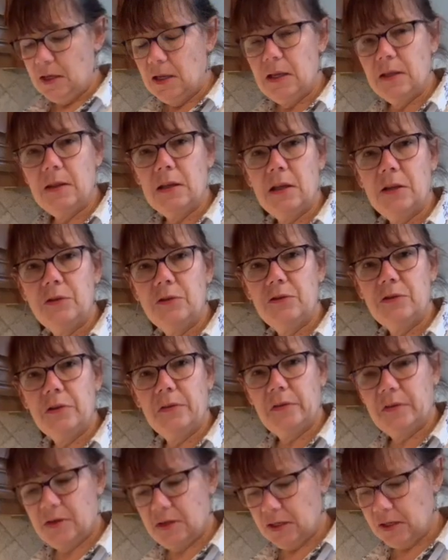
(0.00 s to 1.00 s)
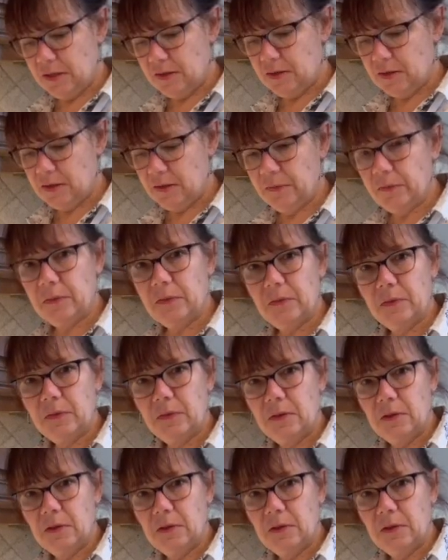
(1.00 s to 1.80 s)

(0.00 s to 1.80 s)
And then you just take this.